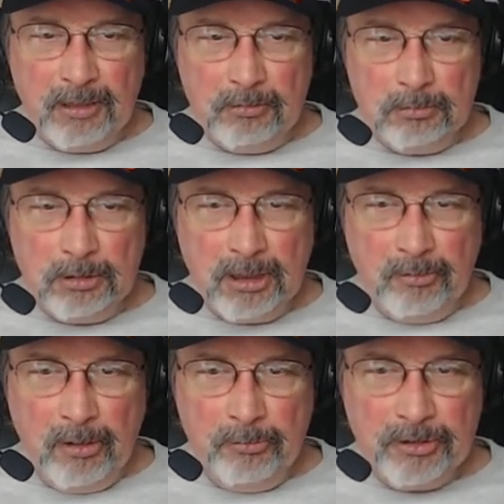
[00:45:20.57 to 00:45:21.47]
I'll,
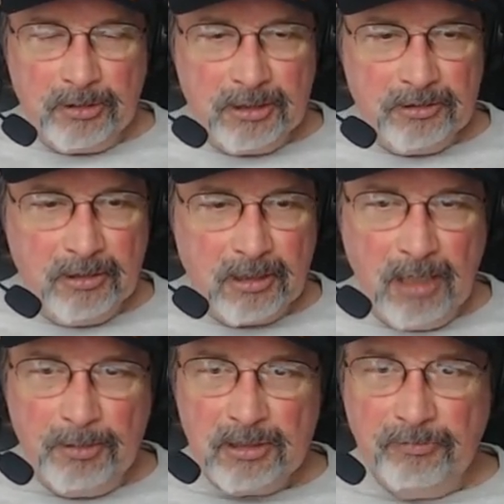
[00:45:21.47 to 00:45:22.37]
I'll always listen to comments.